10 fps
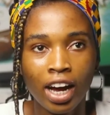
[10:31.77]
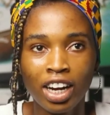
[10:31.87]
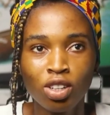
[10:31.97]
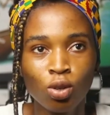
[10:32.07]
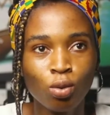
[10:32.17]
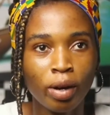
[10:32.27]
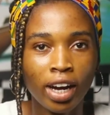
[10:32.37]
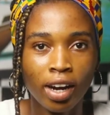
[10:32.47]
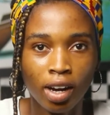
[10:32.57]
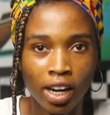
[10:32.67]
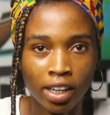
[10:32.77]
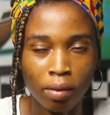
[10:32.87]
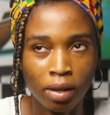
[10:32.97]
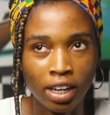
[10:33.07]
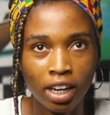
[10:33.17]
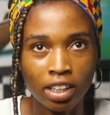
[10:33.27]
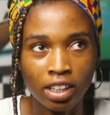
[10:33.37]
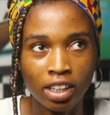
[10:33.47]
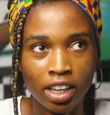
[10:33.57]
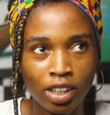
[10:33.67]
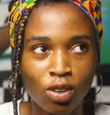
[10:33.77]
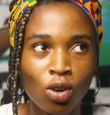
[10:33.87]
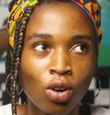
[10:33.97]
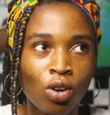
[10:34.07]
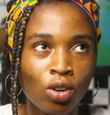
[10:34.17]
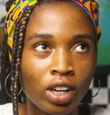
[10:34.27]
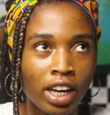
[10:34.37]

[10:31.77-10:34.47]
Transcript: I know my academically in all,